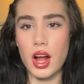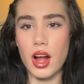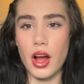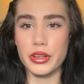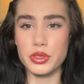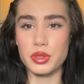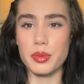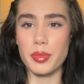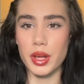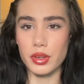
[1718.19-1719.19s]
country
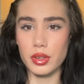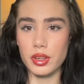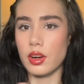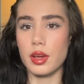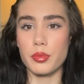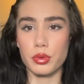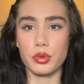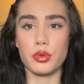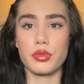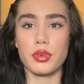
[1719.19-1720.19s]
better, you know,
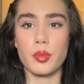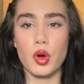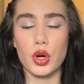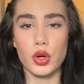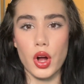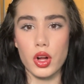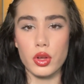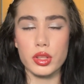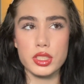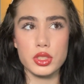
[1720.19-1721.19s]
improve from what her
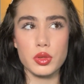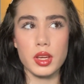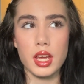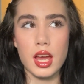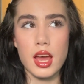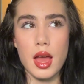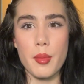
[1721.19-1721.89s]
uncle is doing.